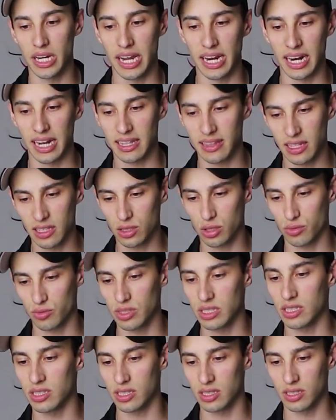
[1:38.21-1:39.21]
And I think the
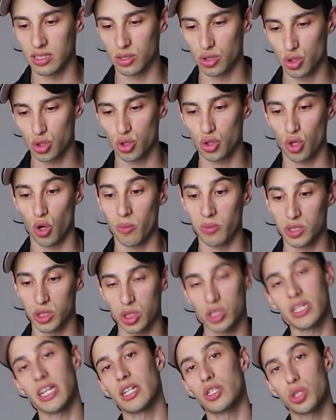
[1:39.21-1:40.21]
reason so much
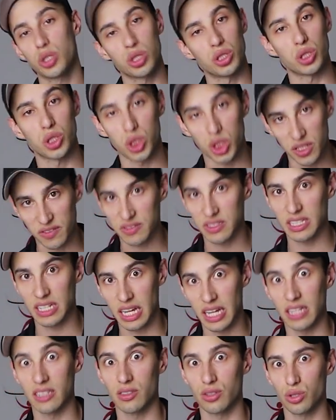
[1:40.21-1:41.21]
attention is shifted
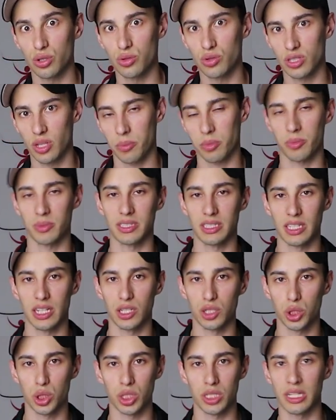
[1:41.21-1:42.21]
into
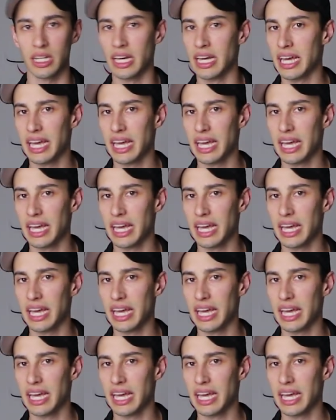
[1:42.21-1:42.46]
supplementation